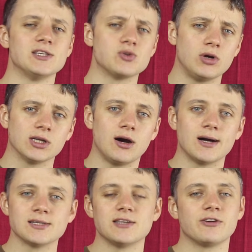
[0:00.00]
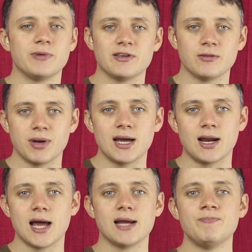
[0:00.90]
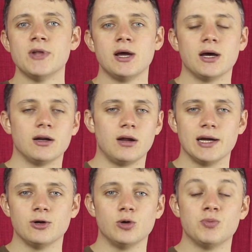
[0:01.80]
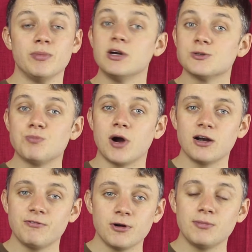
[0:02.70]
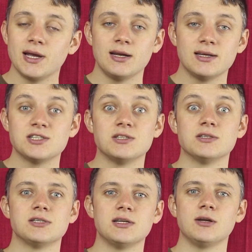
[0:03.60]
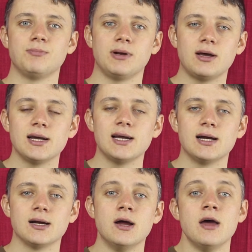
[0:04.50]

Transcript: so all the cars had to come into the pit lane and line up, and because parc fermé conditions didn't apply here,